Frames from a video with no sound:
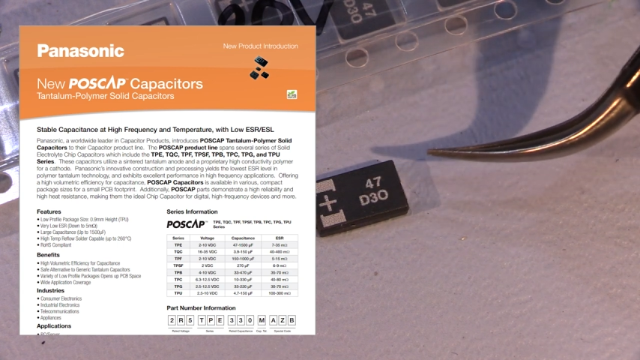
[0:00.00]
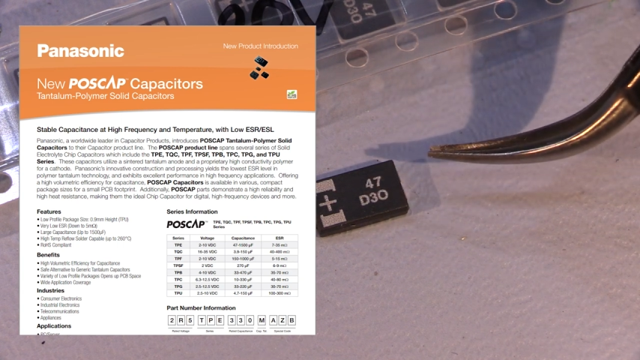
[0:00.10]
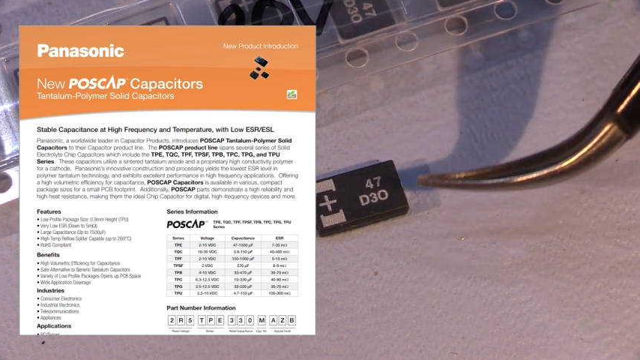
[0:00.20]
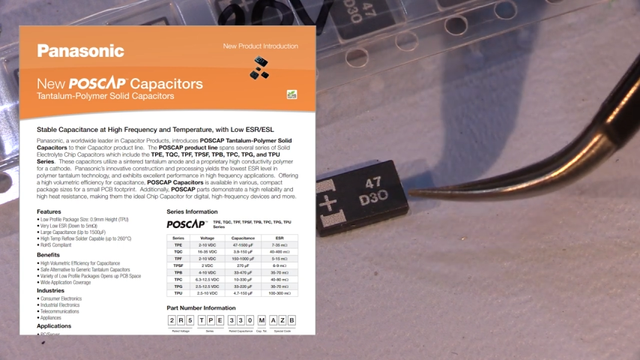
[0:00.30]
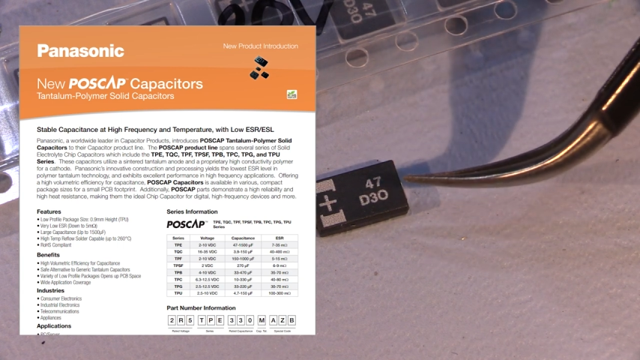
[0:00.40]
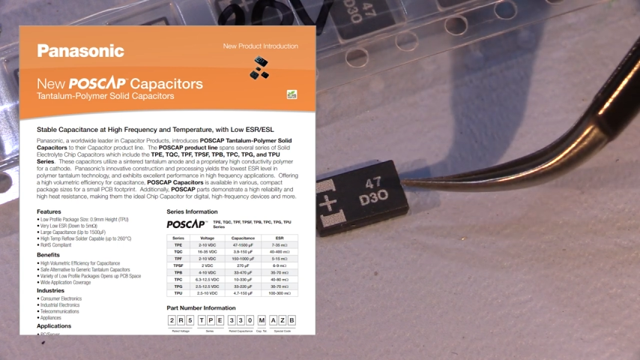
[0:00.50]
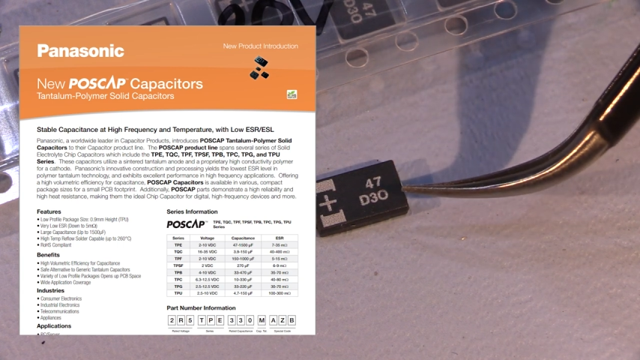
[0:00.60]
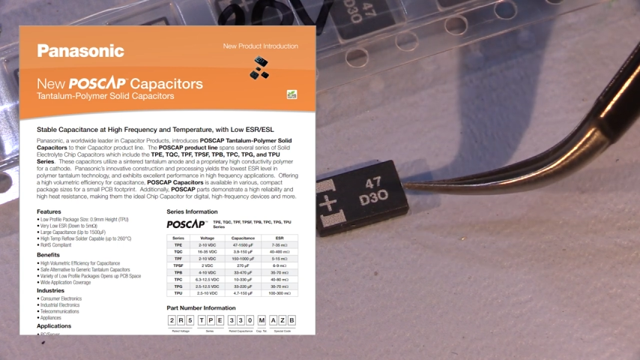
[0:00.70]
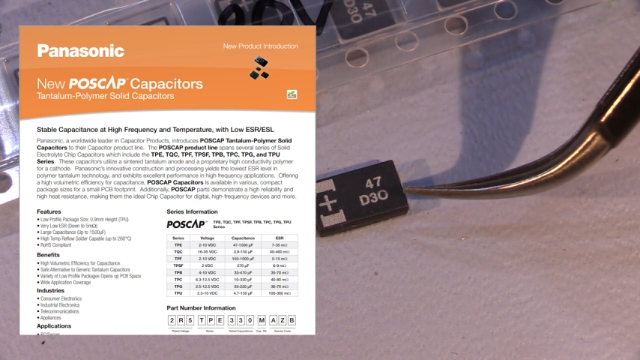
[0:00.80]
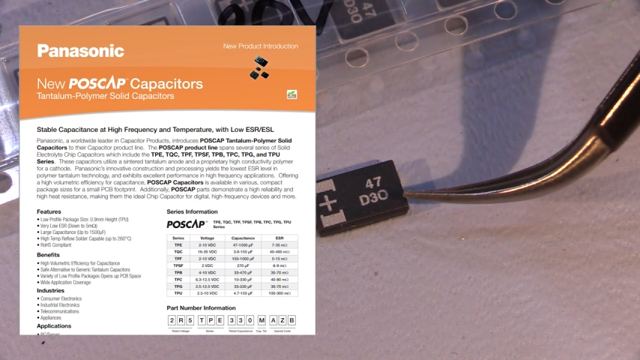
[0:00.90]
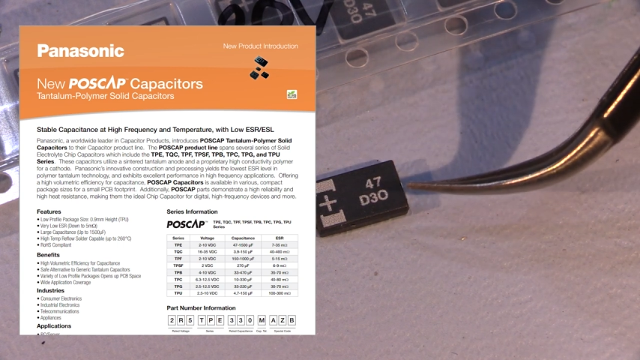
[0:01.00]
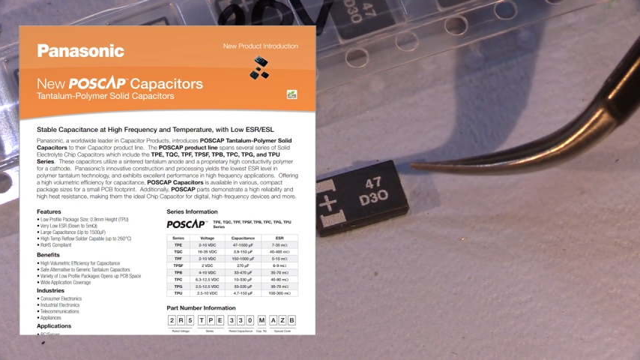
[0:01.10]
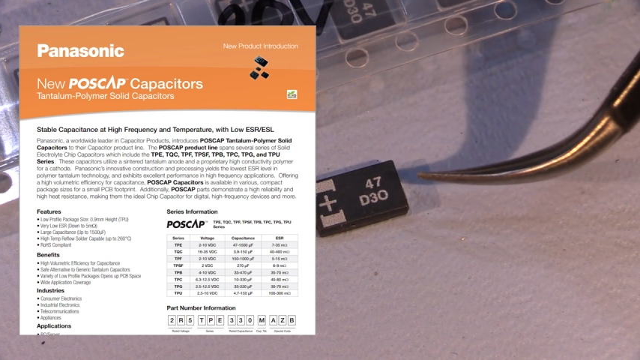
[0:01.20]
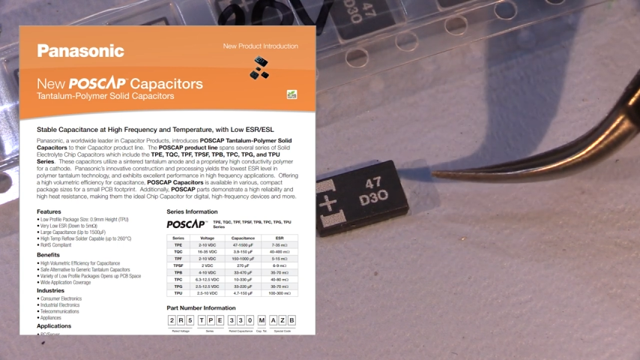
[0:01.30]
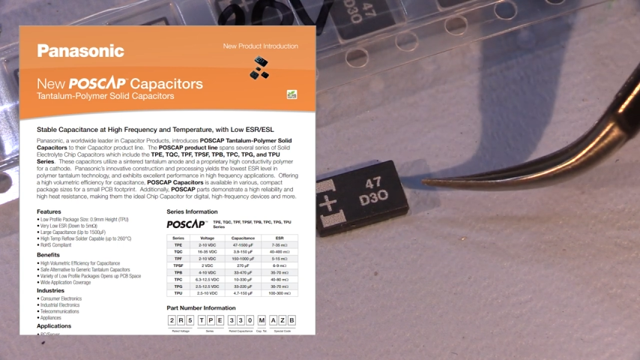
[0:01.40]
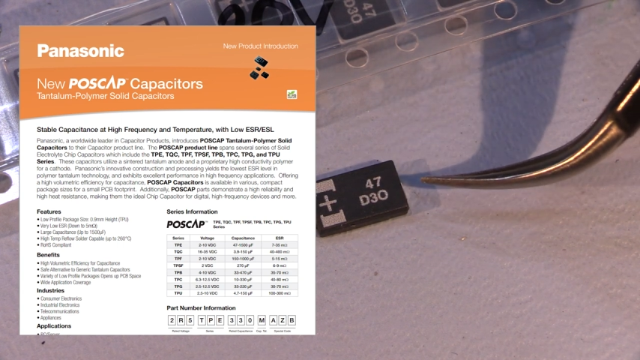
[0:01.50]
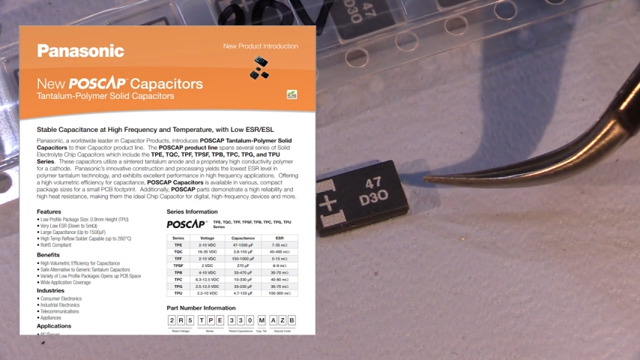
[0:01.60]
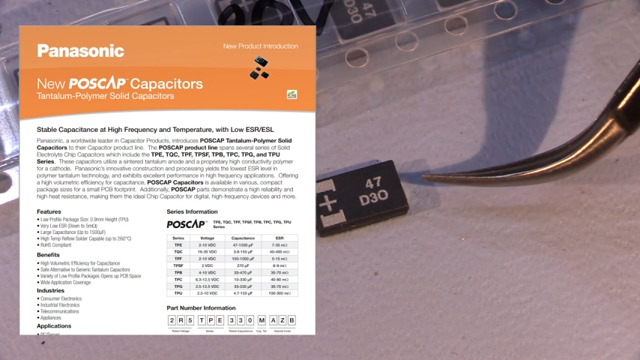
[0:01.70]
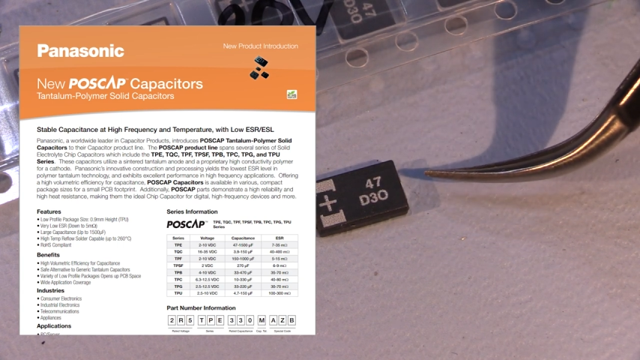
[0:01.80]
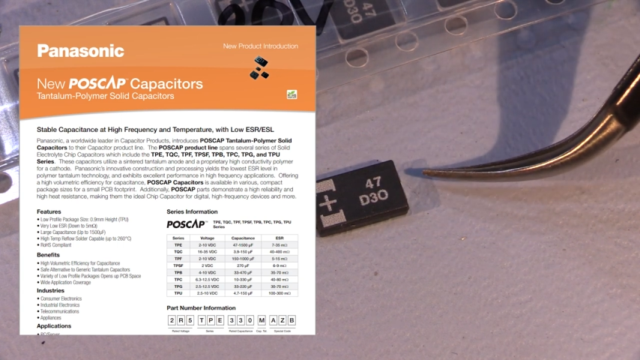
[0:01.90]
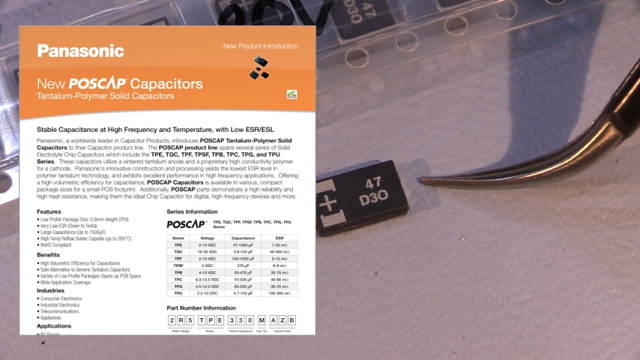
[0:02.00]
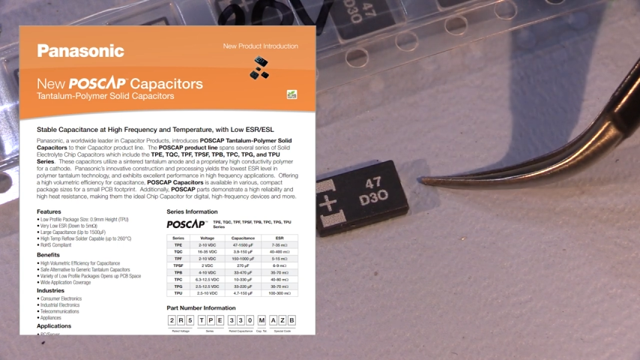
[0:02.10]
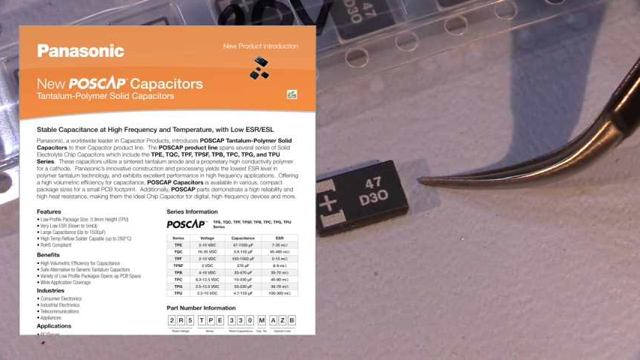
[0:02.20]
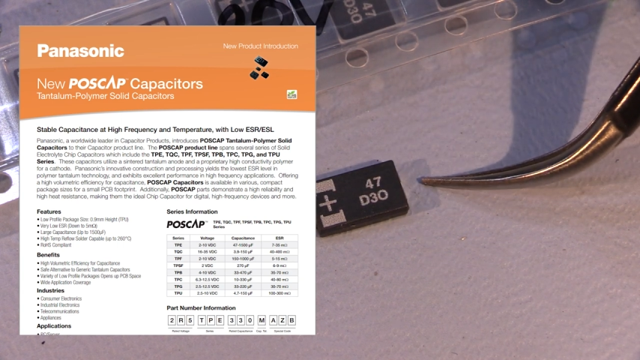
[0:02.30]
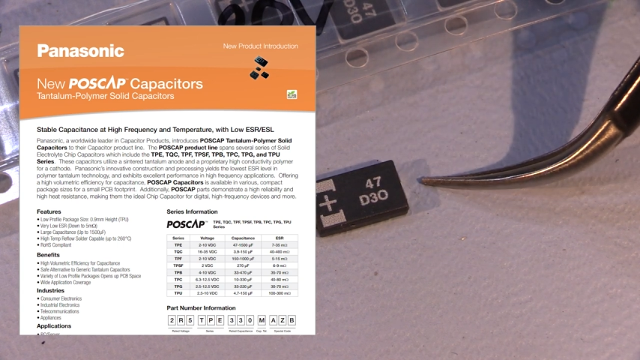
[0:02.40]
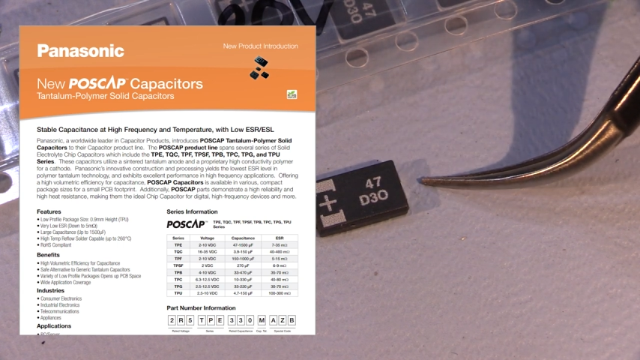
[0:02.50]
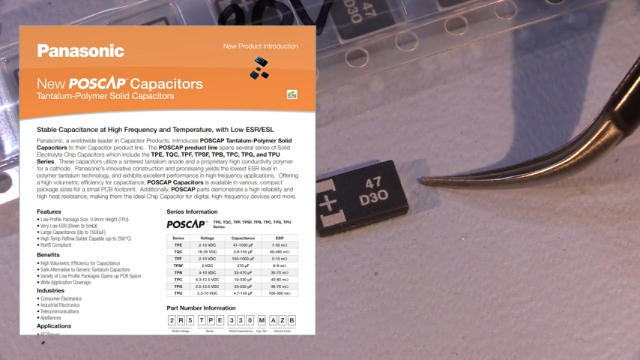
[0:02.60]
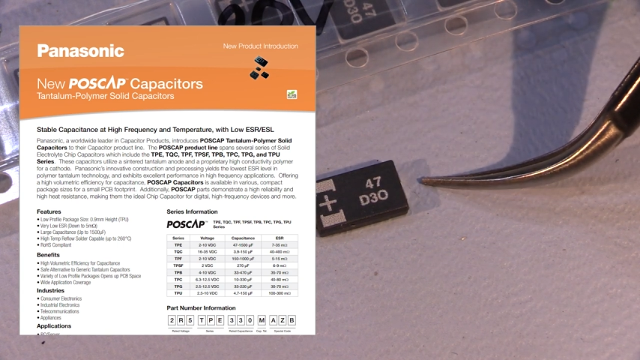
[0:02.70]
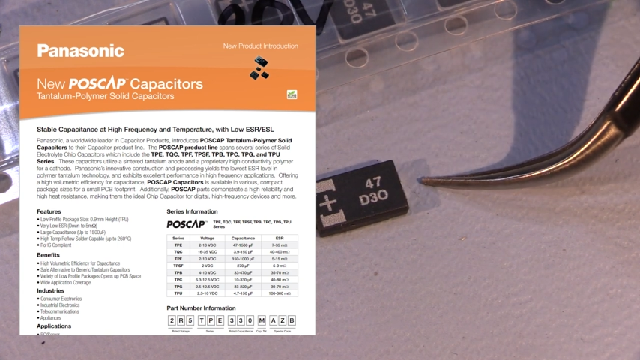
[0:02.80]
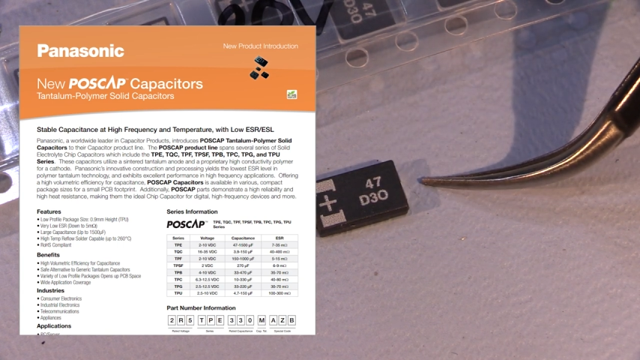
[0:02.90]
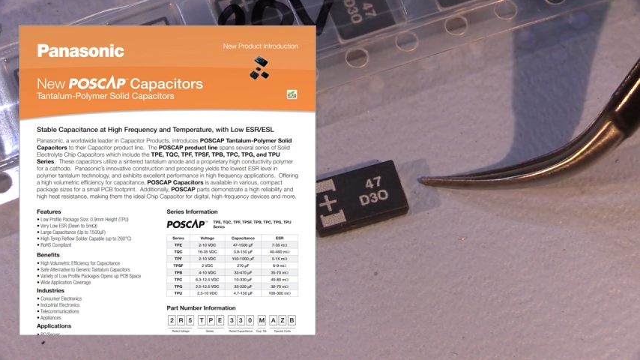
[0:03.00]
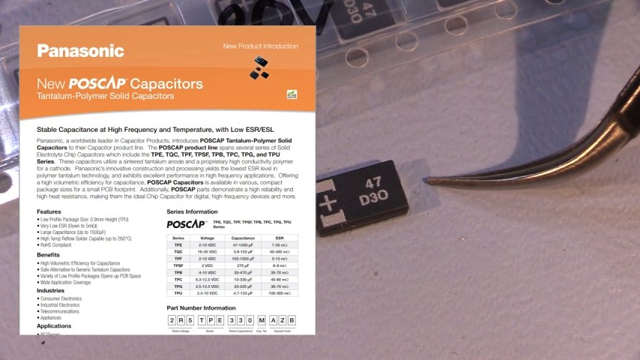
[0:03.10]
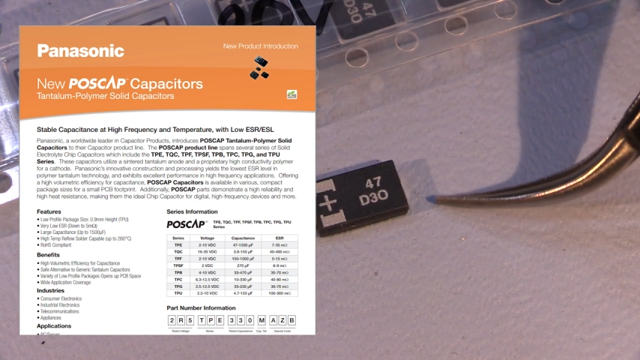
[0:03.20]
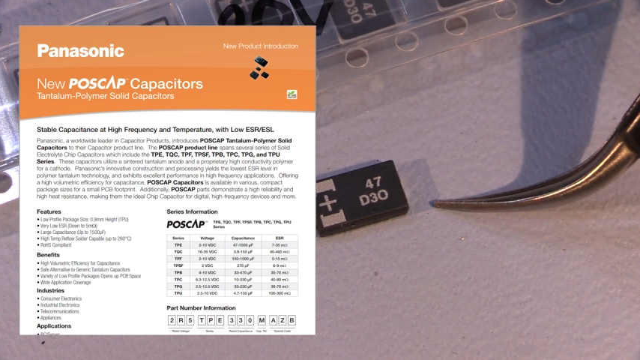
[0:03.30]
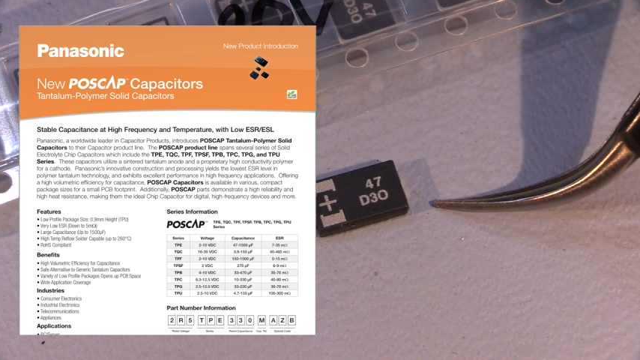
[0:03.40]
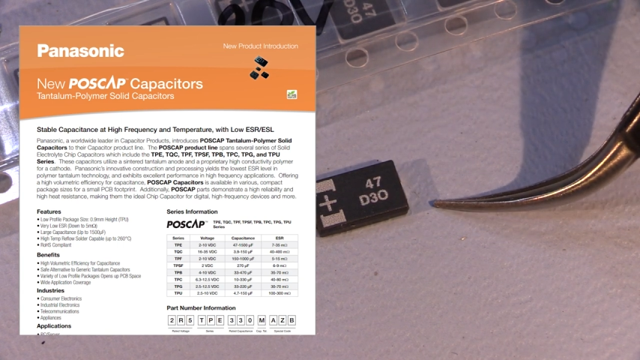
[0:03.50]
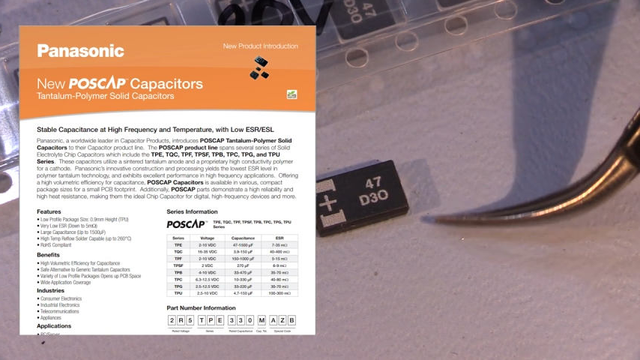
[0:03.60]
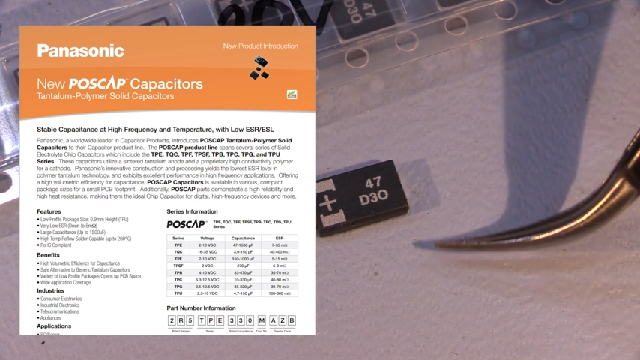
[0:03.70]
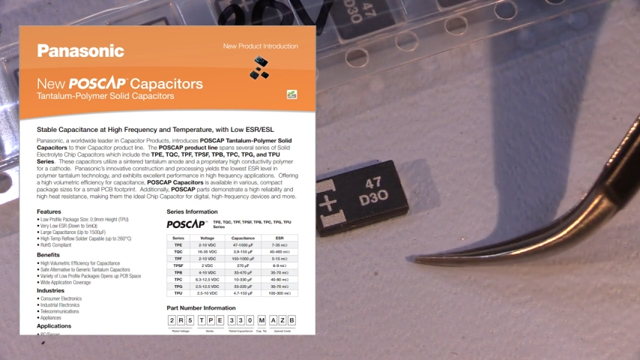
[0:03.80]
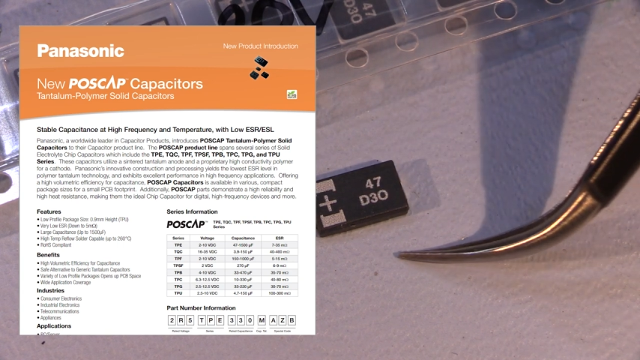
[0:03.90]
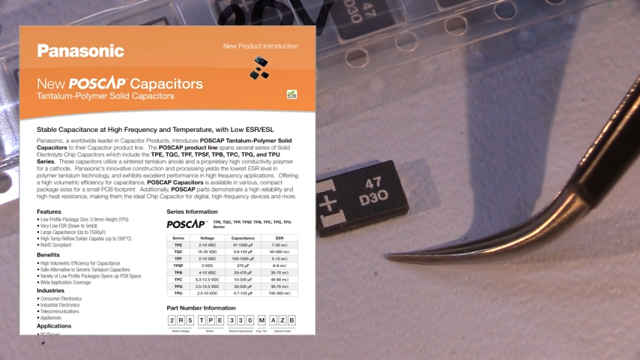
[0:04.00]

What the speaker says: [unreadable: no face in view]